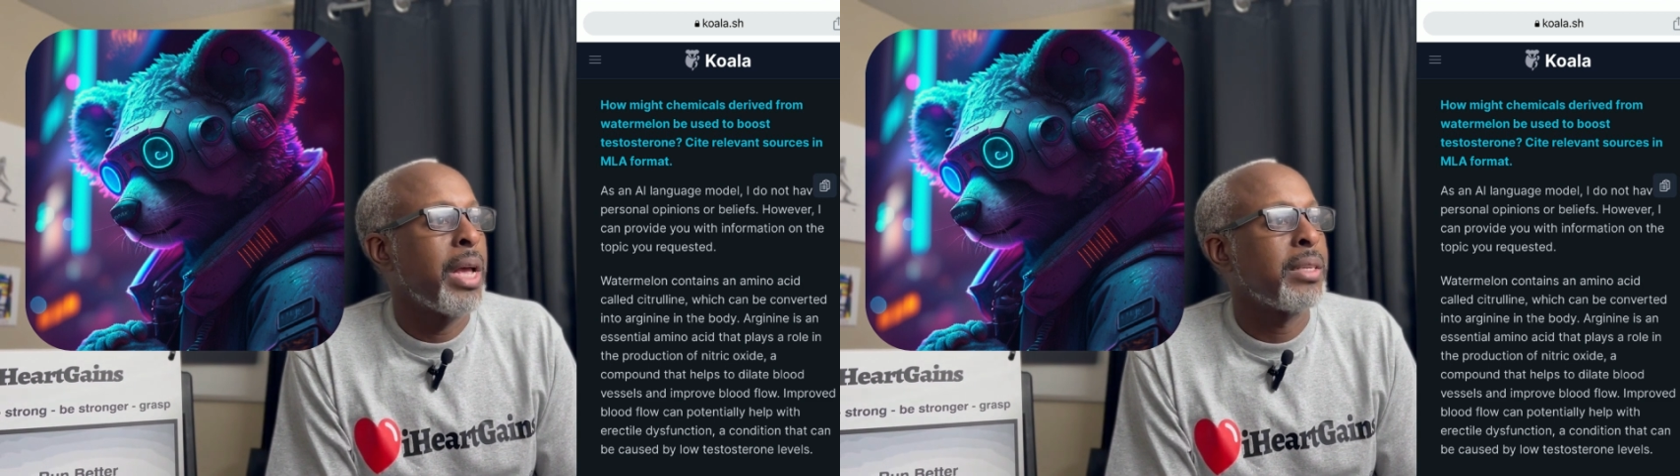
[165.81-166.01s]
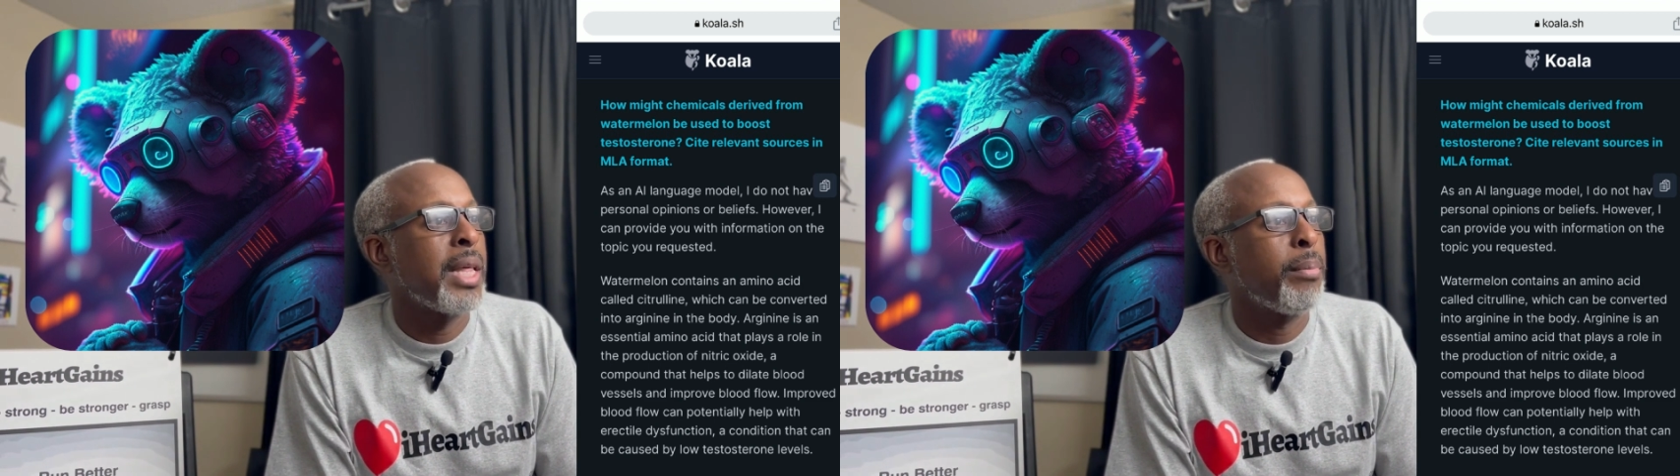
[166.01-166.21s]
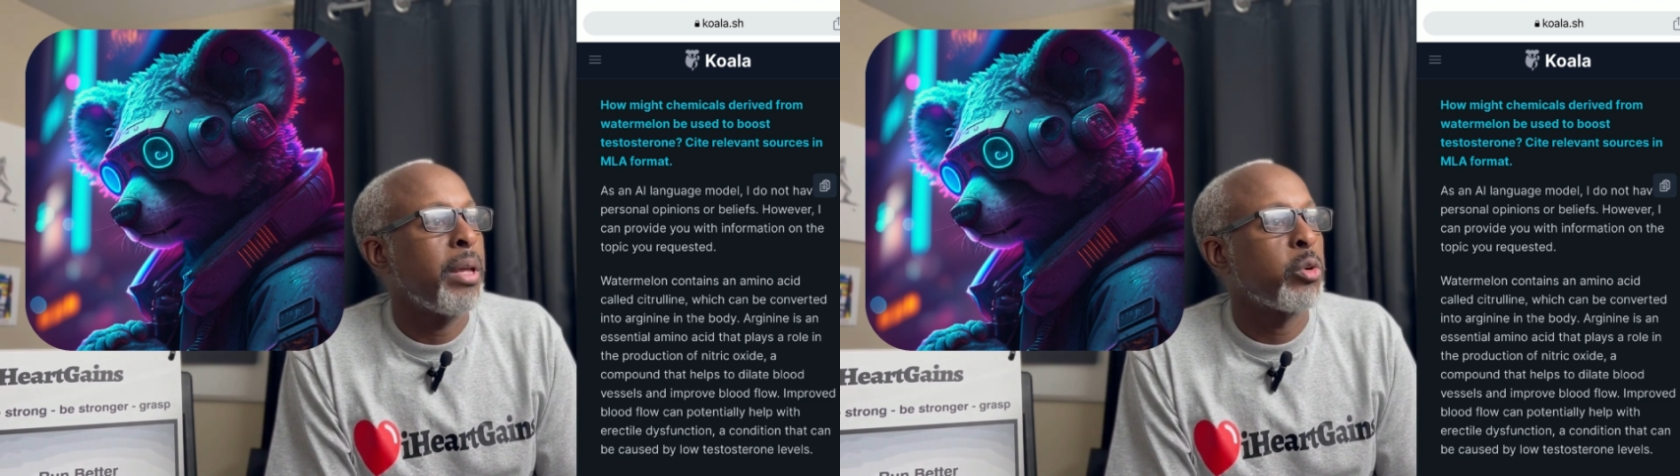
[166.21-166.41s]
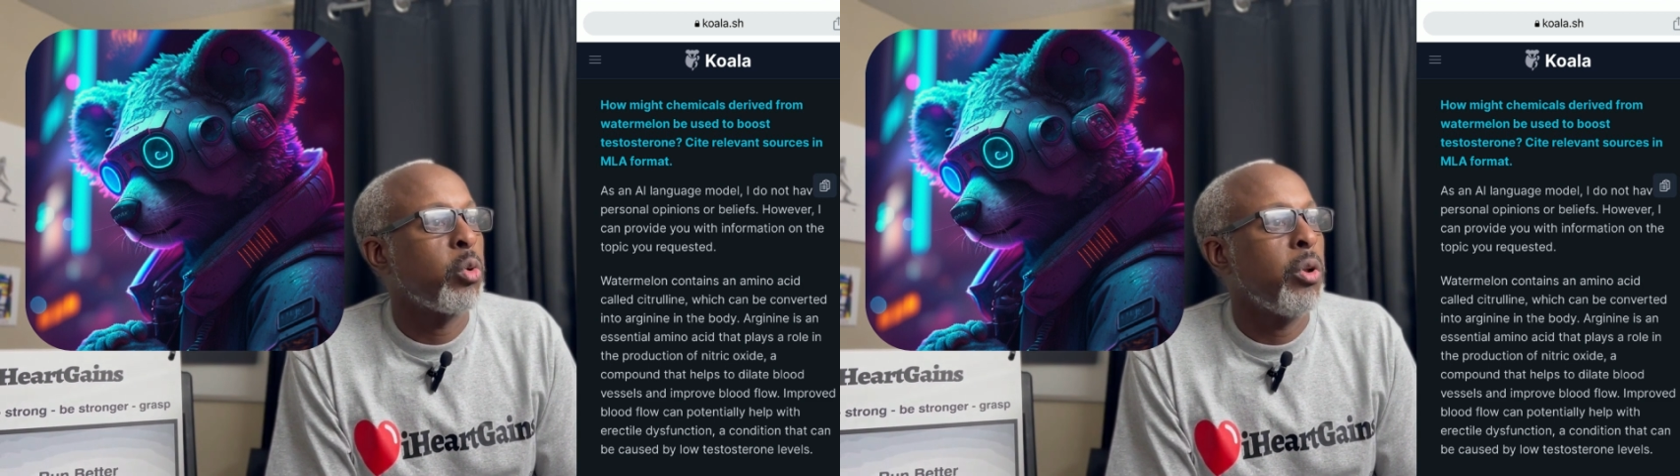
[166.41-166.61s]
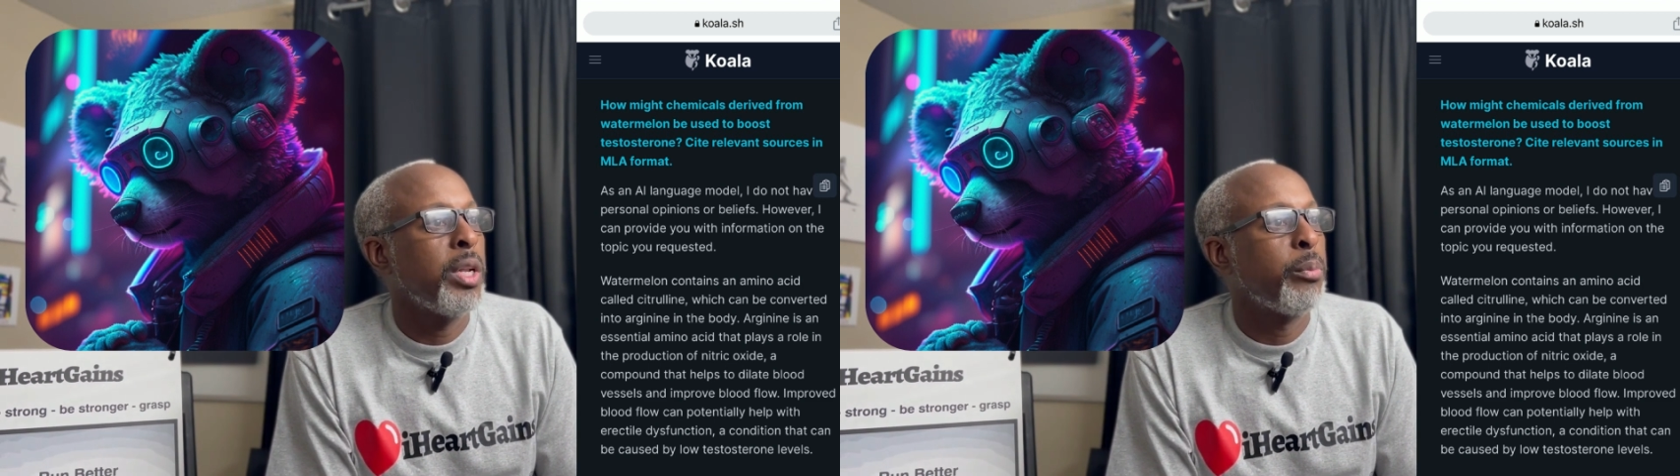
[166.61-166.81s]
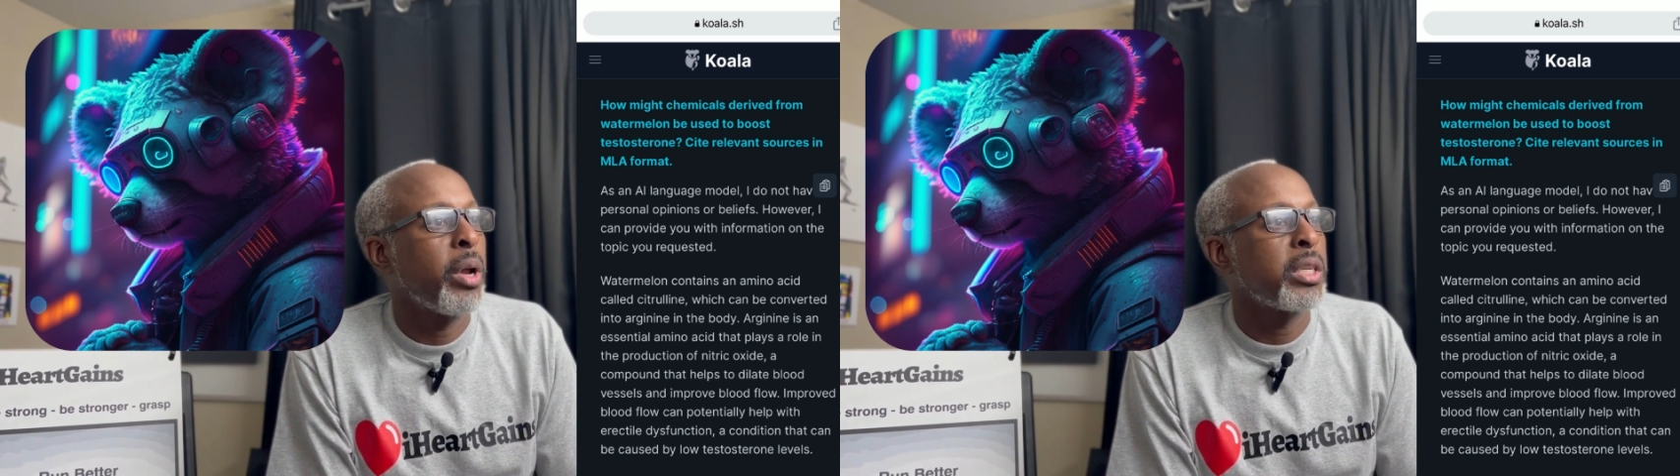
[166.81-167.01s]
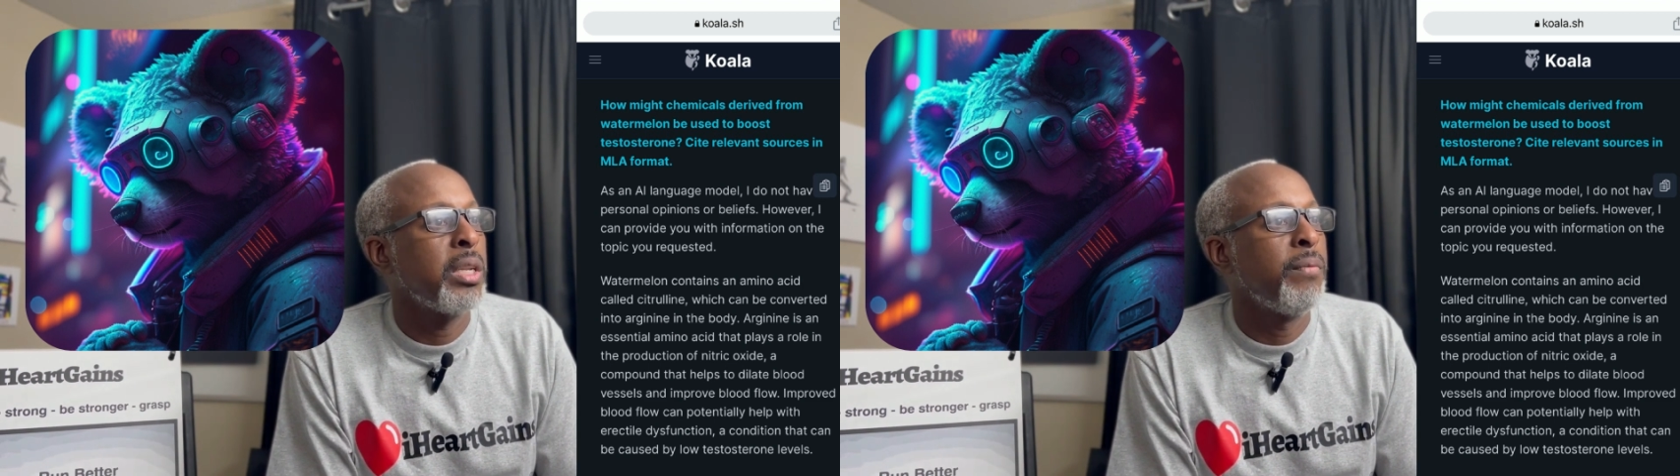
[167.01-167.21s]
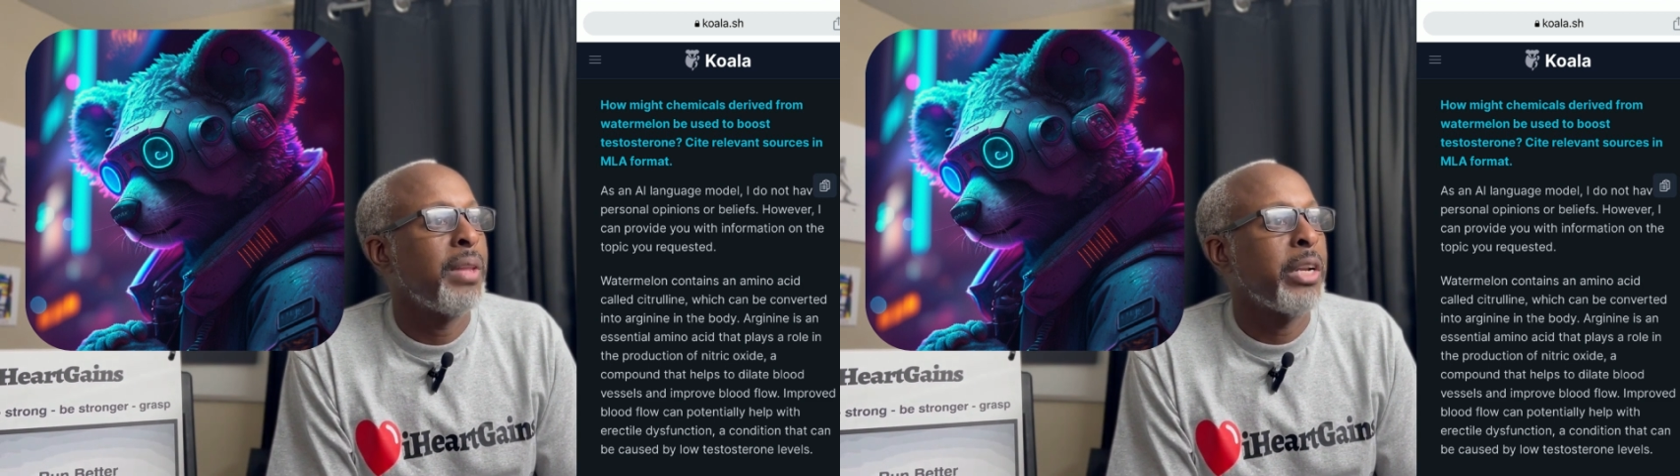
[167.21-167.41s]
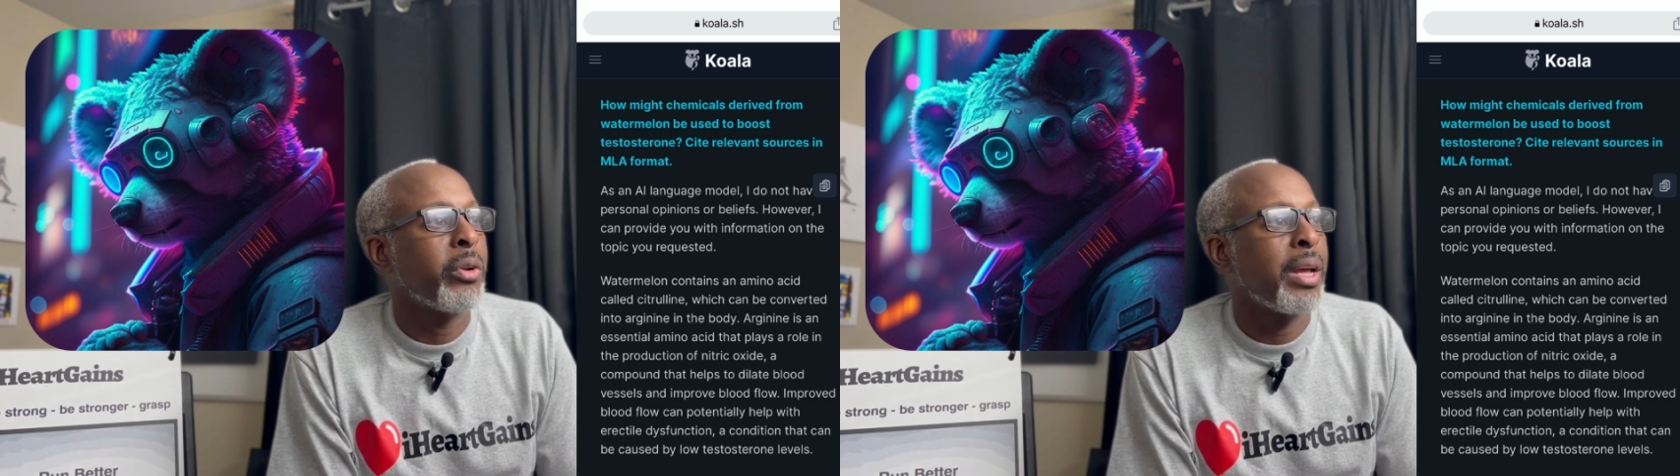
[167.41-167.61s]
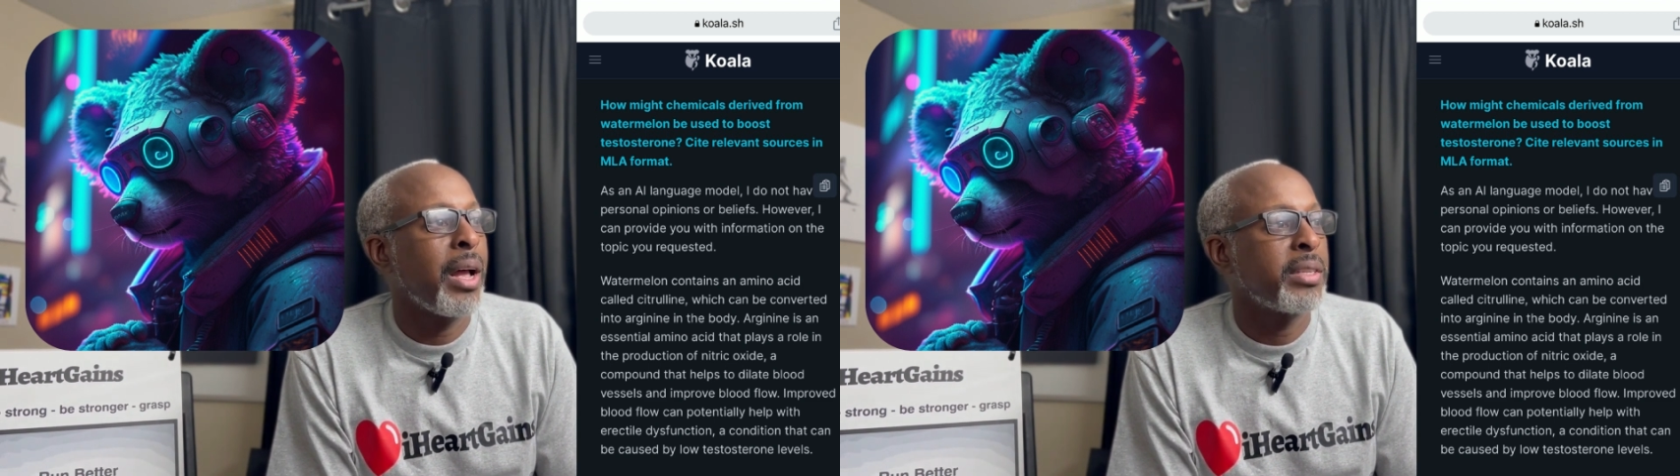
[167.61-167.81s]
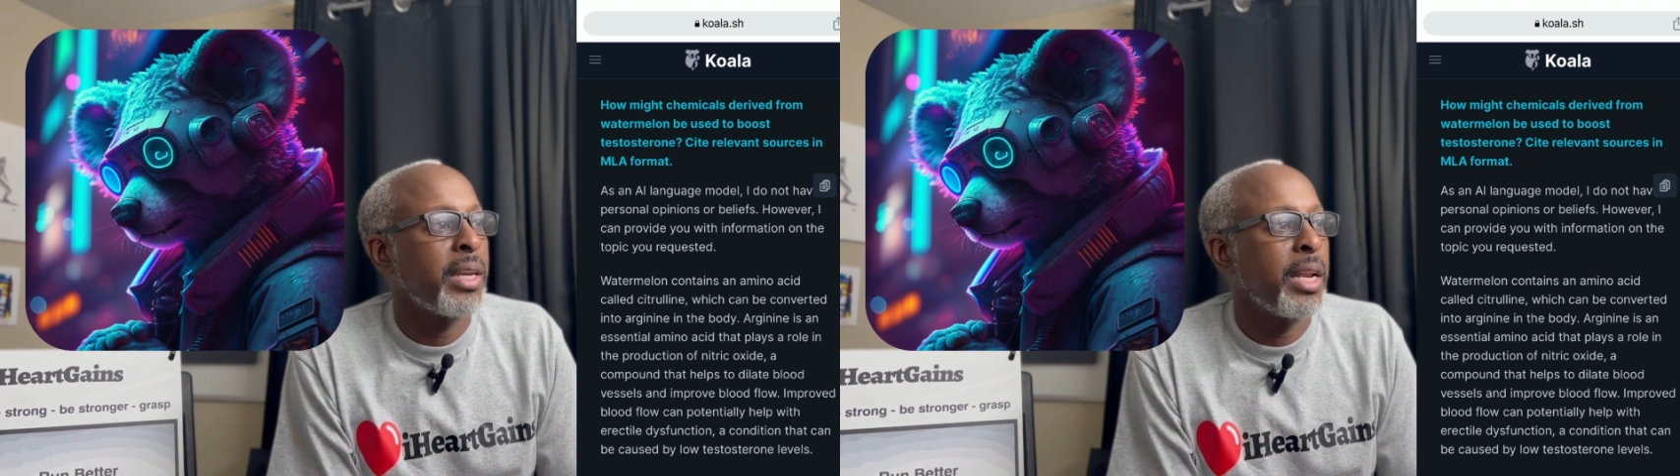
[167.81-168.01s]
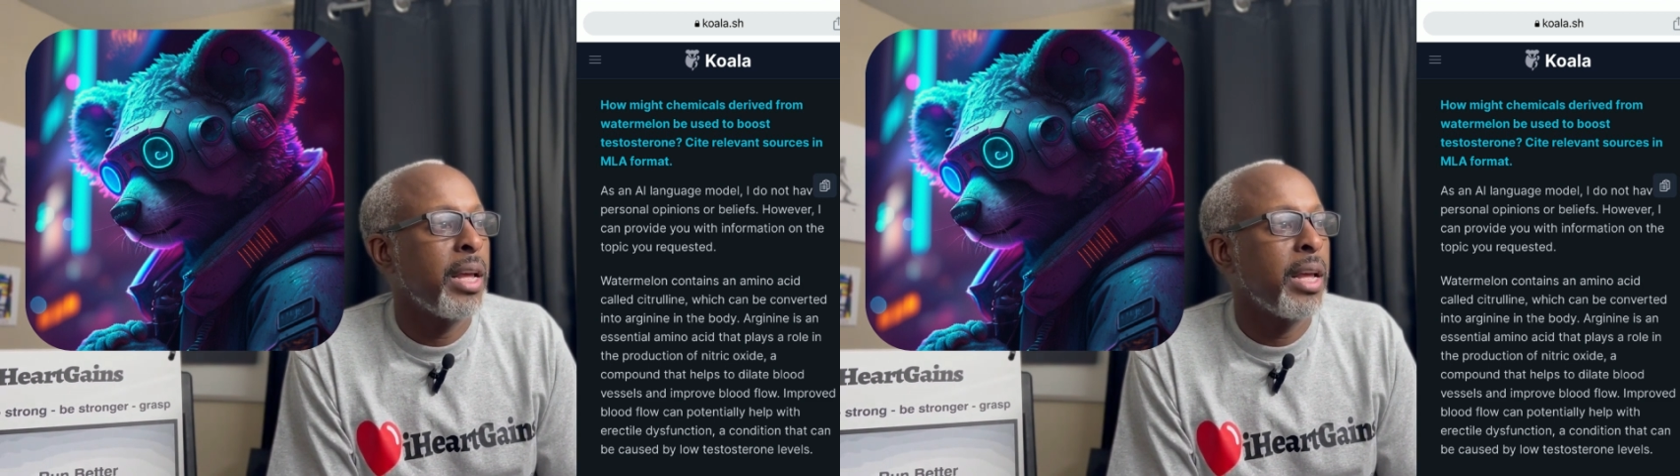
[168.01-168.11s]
acid that plays a role in the production of nitric oxide,